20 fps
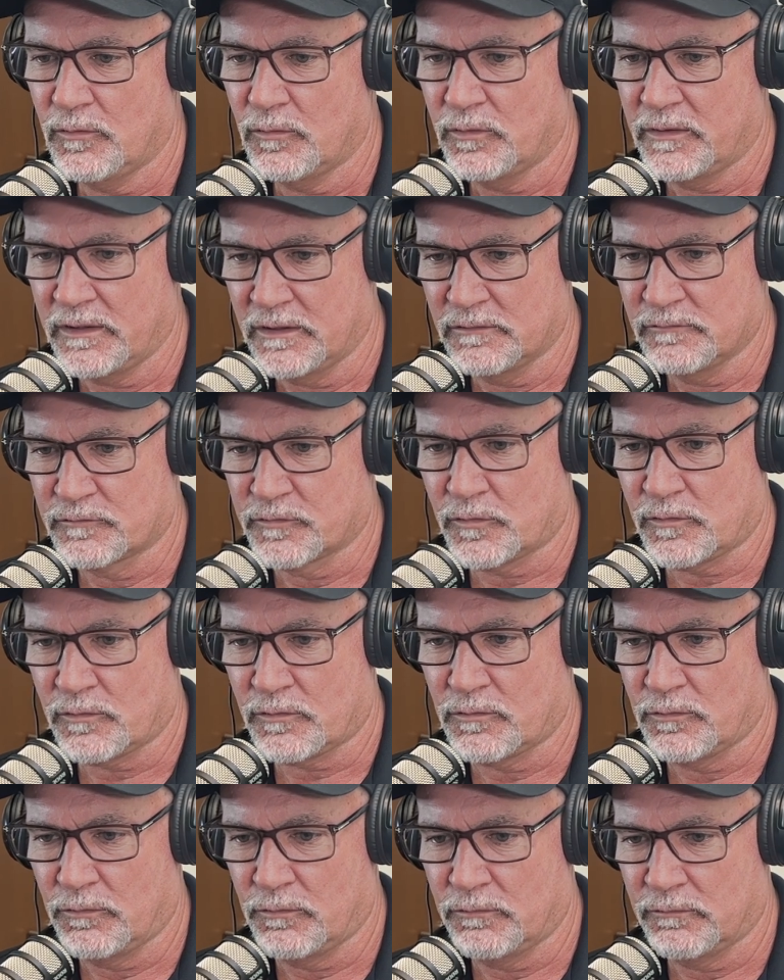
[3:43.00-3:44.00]
in
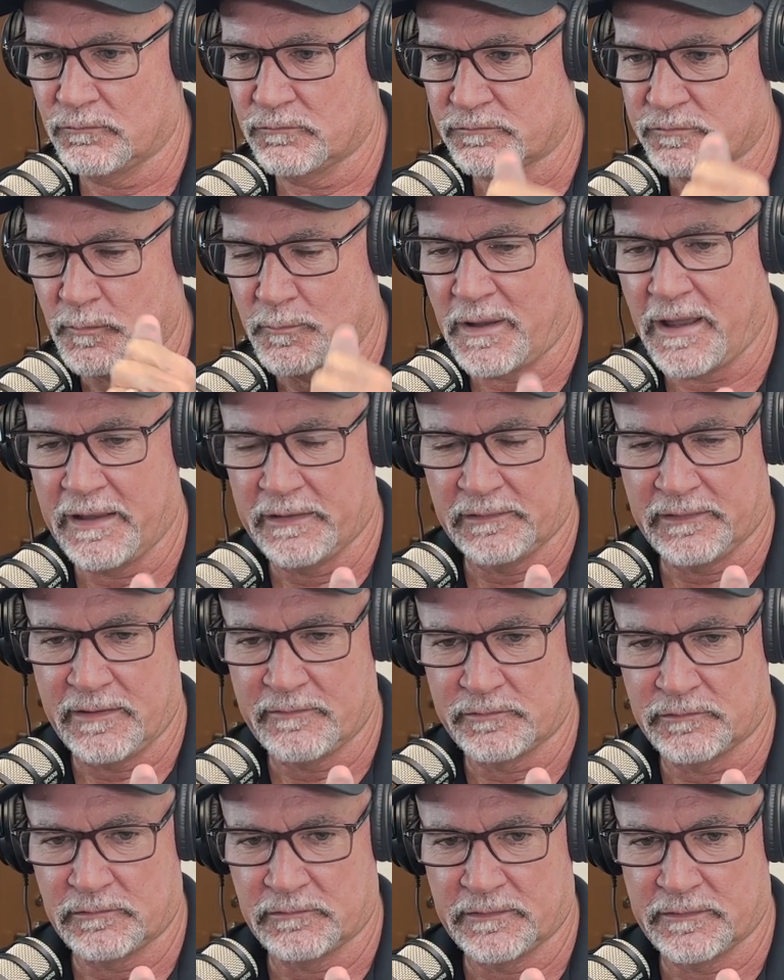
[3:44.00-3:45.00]
vertical from eye
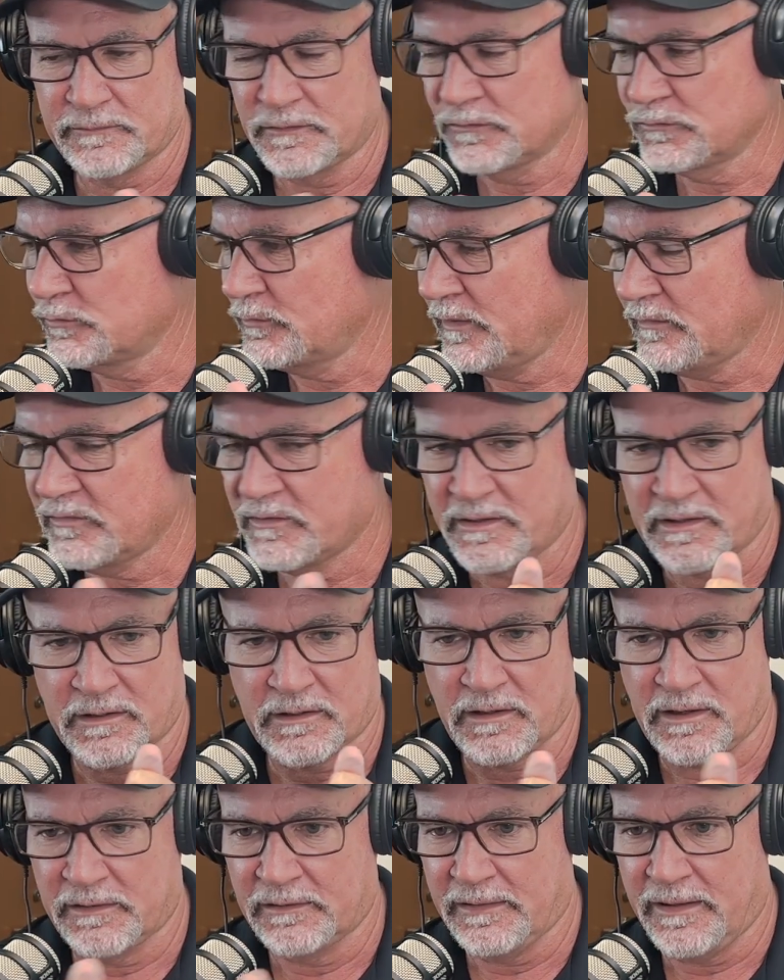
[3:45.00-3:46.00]
level, and they'll do everything at
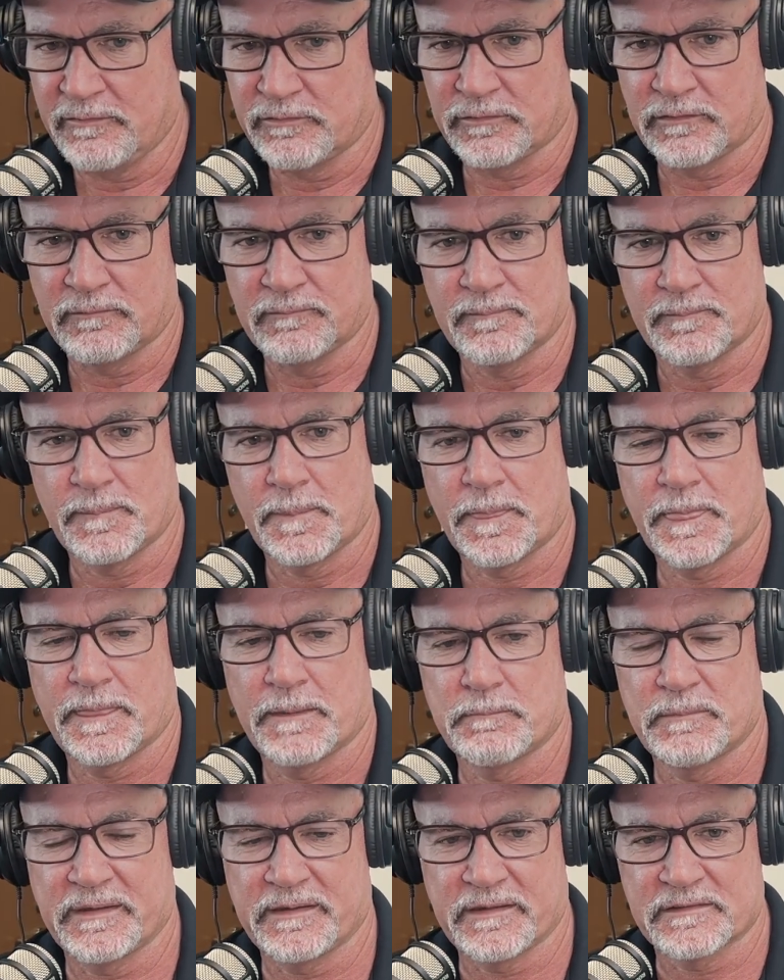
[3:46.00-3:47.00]
eye level
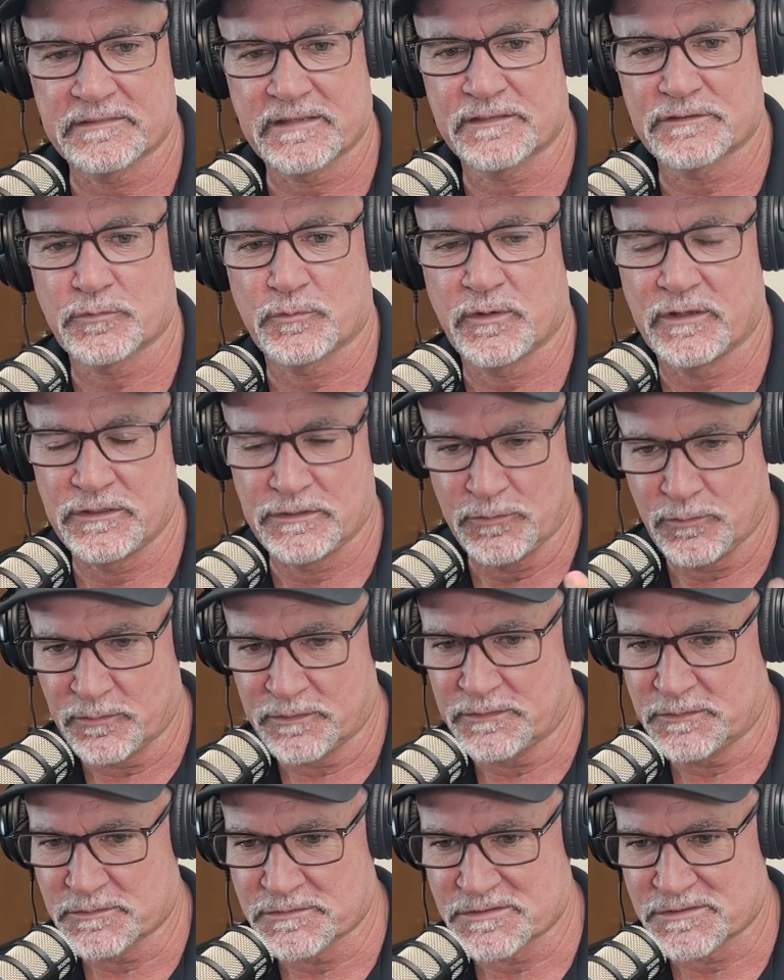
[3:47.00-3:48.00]
because that's what you're
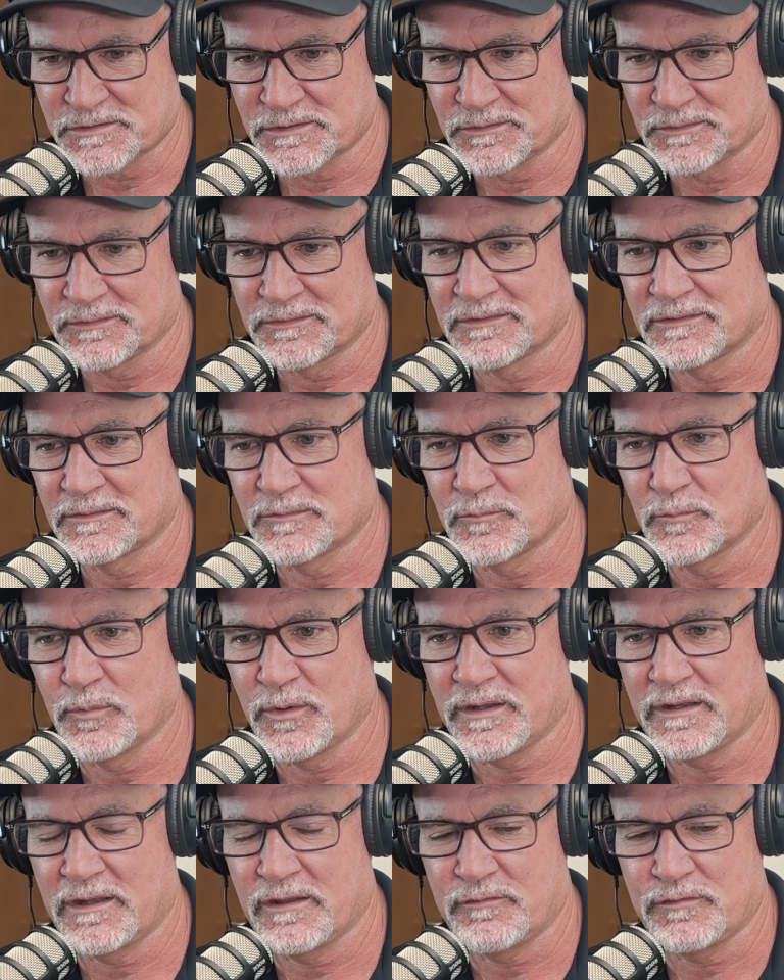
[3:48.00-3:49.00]
used to.
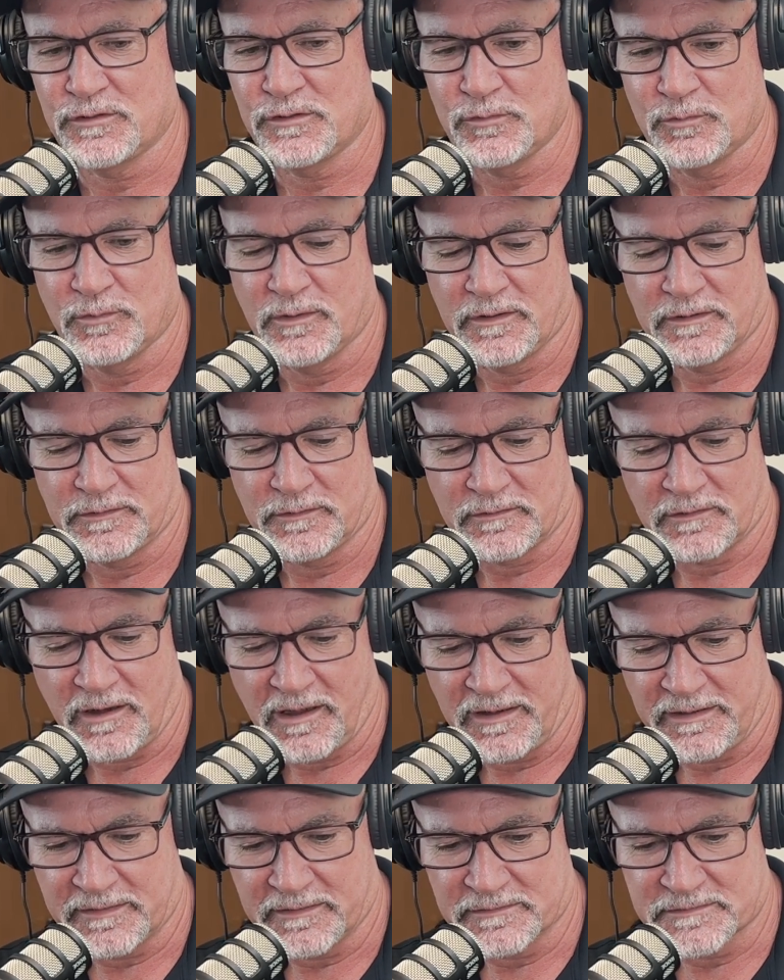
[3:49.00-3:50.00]
But if you want your
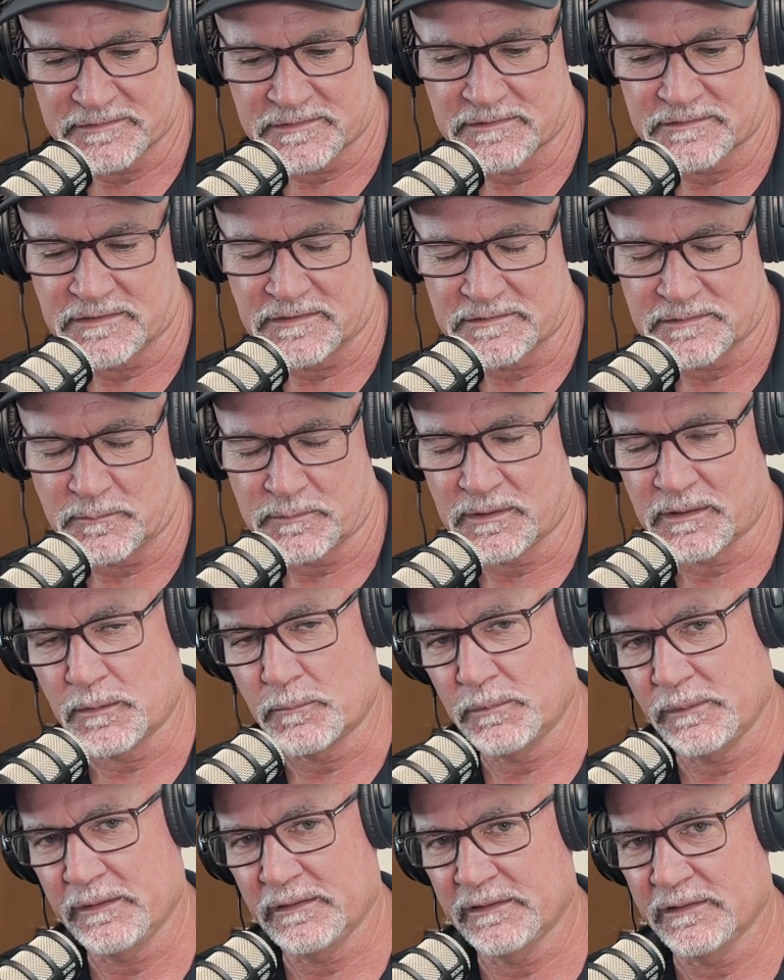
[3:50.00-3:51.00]
audience to see something
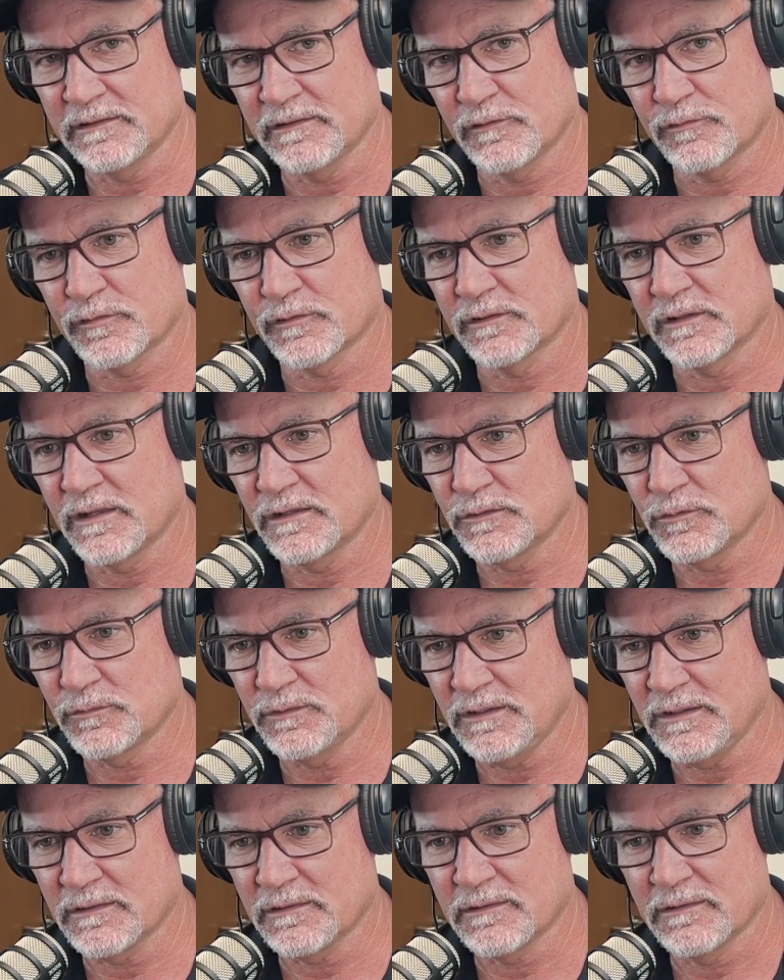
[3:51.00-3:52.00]
completely different and
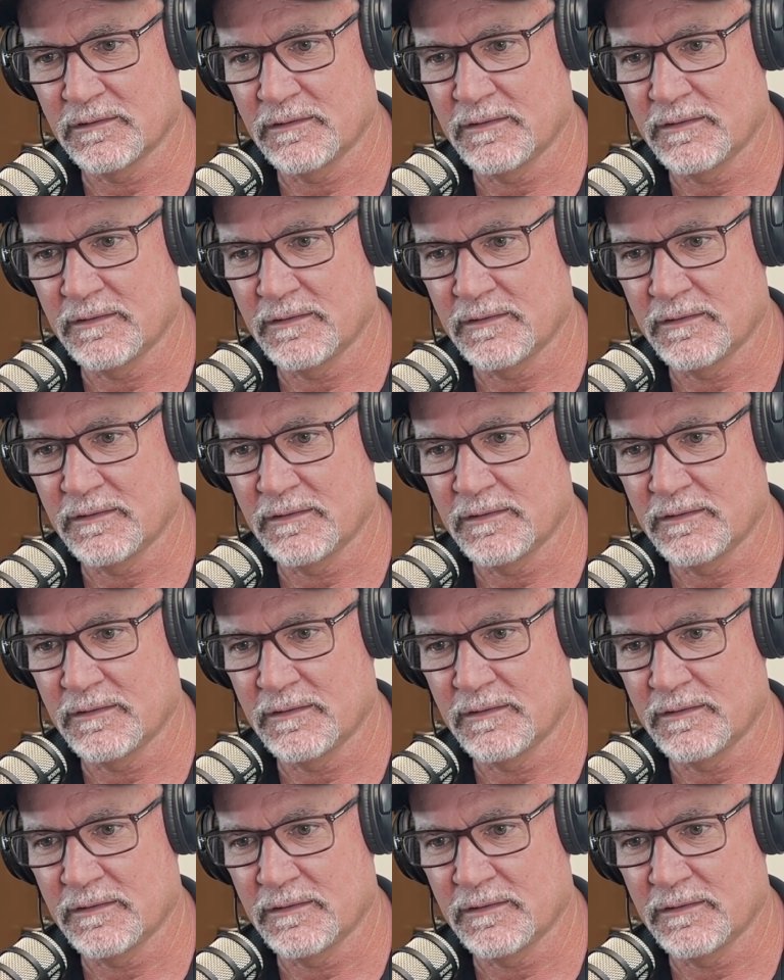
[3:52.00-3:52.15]
unique,